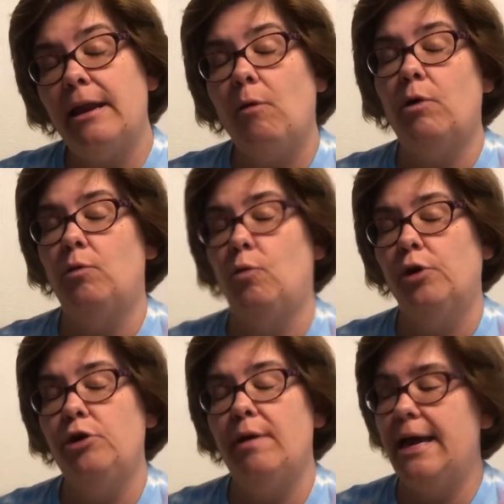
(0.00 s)
and I want to
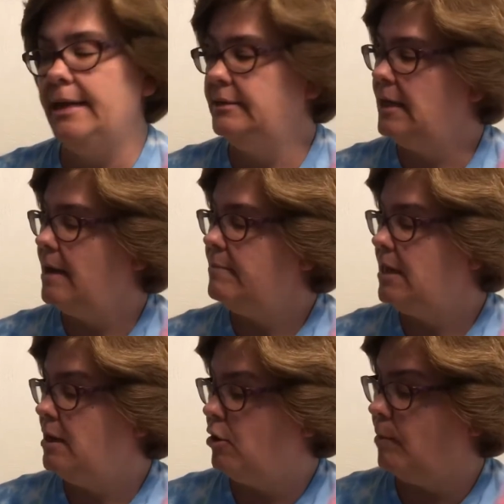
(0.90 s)
warn you ahead of time
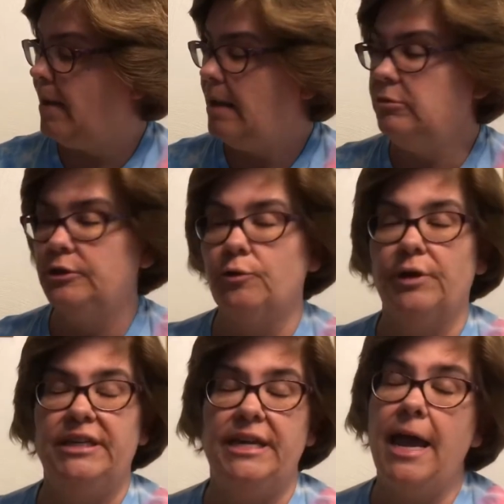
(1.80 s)
that in our Bible
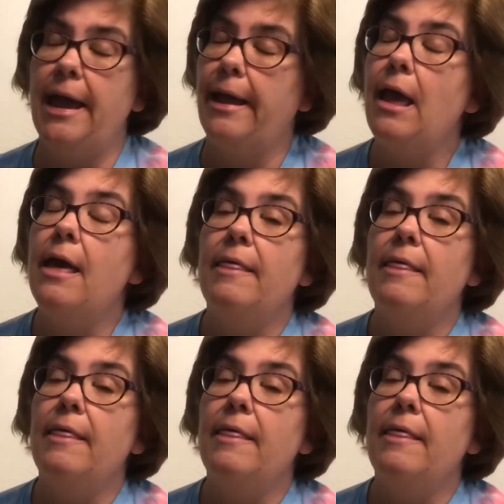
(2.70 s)
story today,